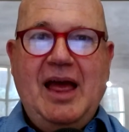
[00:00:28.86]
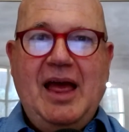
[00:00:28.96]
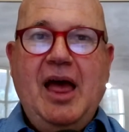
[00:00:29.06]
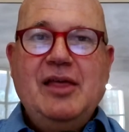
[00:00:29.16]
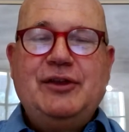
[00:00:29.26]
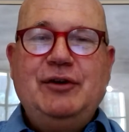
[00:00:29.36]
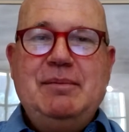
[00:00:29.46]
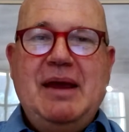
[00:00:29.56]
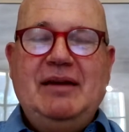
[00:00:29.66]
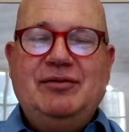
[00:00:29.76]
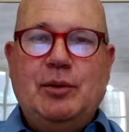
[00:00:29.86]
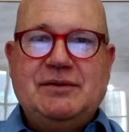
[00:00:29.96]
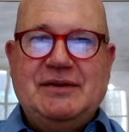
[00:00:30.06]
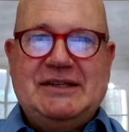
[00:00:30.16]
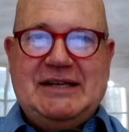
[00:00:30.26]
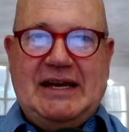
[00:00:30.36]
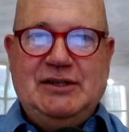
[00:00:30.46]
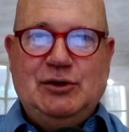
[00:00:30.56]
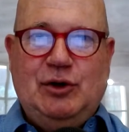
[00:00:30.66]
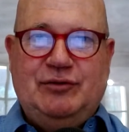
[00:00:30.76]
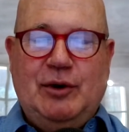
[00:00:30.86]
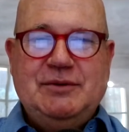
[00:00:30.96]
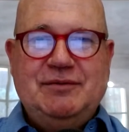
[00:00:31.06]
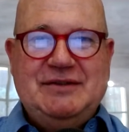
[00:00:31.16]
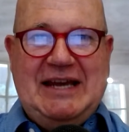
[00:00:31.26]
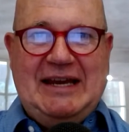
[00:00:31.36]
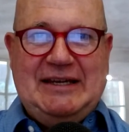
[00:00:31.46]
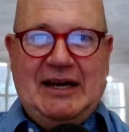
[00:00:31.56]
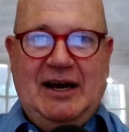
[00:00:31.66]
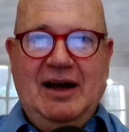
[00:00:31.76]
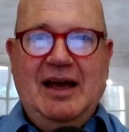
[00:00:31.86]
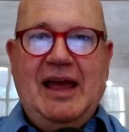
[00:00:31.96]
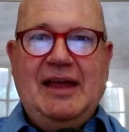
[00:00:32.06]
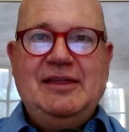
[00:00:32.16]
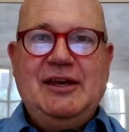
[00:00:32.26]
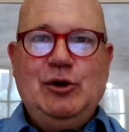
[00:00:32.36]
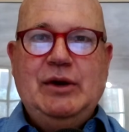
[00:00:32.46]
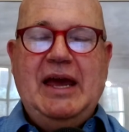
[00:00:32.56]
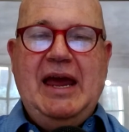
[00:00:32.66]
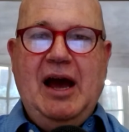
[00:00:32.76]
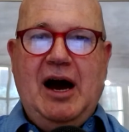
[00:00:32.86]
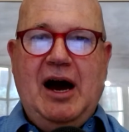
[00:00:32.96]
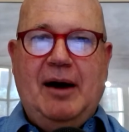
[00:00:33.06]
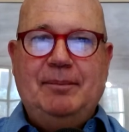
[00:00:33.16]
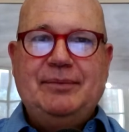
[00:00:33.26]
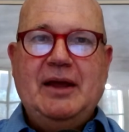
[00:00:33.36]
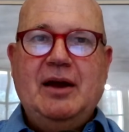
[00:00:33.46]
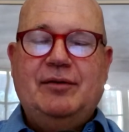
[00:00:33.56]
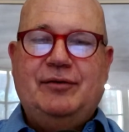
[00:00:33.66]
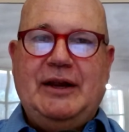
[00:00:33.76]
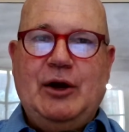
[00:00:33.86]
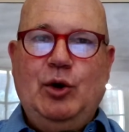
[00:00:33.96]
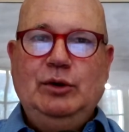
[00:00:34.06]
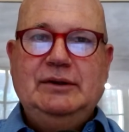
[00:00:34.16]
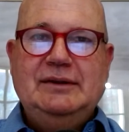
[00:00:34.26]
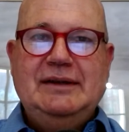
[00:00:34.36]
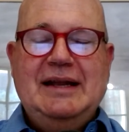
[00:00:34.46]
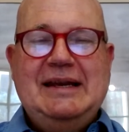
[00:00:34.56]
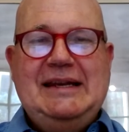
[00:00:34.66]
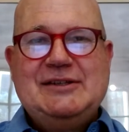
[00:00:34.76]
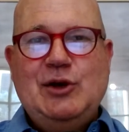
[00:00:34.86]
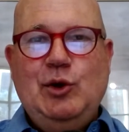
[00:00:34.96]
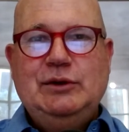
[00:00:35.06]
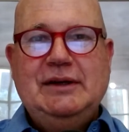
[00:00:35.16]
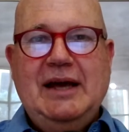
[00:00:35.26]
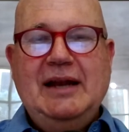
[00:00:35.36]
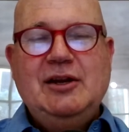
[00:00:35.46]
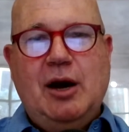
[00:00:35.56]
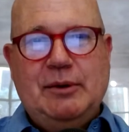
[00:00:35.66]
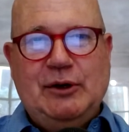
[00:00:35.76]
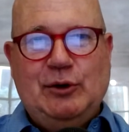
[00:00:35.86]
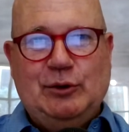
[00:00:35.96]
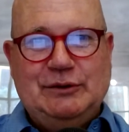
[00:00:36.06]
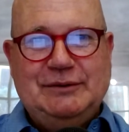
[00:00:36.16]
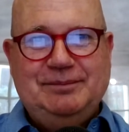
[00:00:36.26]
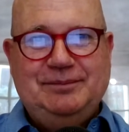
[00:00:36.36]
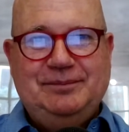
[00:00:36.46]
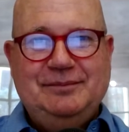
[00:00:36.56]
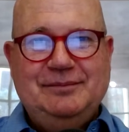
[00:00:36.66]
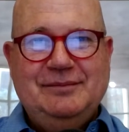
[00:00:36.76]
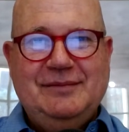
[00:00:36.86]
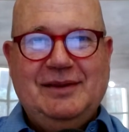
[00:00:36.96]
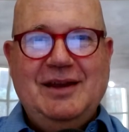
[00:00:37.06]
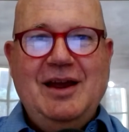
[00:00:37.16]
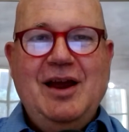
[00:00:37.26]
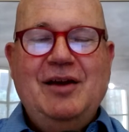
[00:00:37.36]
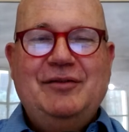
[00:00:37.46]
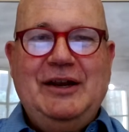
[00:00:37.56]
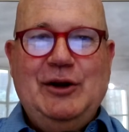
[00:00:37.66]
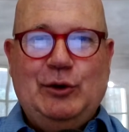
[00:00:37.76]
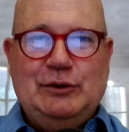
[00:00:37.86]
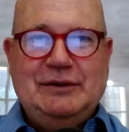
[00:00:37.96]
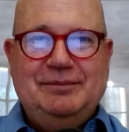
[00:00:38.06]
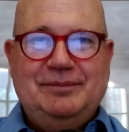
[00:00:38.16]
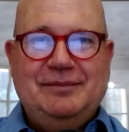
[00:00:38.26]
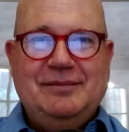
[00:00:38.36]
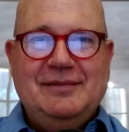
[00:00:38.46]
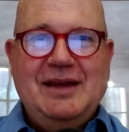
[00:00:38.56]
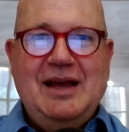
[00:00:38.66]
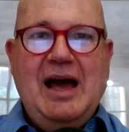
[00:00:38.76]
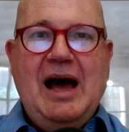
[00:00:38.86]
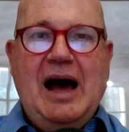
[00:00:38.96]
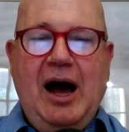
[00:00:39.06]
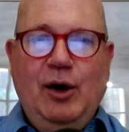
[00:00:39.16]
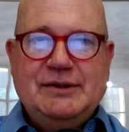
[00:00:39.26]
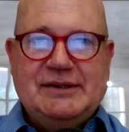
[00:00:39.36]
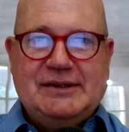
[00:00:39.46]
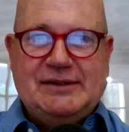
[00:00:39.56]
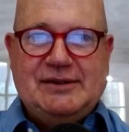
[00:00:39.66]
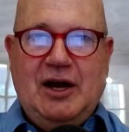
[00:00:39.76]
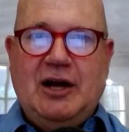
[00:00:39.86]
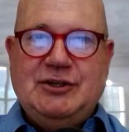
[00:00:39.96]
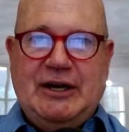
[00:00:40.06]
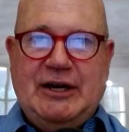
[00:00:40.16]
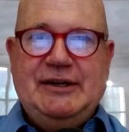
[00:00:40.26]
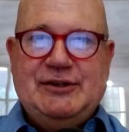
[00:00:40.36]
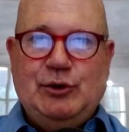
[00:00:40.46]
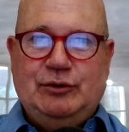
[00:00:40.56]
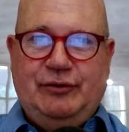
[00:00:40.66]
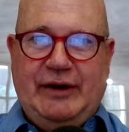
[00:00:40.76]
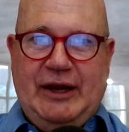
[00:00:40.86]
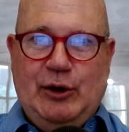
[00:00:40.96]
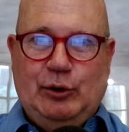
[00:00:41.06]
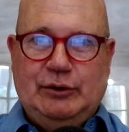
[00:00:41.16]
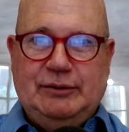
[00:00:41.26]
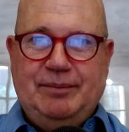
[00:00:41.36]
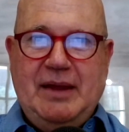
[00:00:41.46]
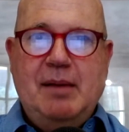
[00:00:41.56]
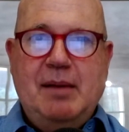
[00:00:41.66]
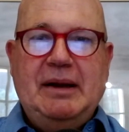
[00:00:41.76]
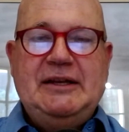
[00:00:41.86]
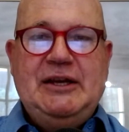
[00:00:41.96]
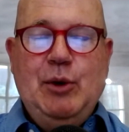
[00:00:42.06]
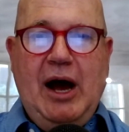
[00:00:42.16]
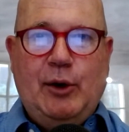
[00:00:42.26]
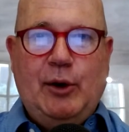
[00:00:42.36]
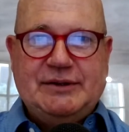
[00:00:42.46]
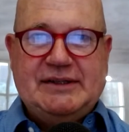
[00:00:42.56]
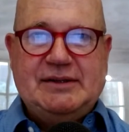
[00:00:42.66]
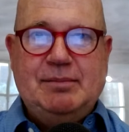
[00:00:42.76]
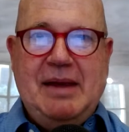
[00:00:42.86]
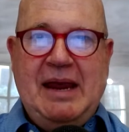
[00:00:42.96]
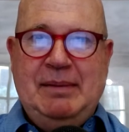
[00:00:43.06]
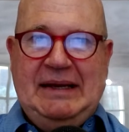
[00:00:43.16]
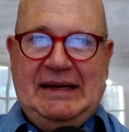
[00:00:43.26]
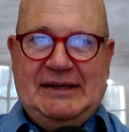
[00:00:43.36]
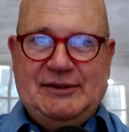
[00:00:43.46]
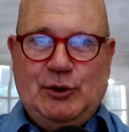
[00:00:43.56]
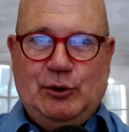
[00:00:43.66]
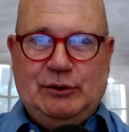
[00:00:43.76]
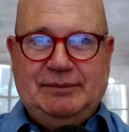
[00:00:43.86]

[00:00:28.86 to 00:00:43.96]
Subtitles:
The three main forms of estate or forms of tenure in the UK are freehold, leasehold and commonhold. Freehold. Houses are generally sold freehold, but newer houses may be leasehold.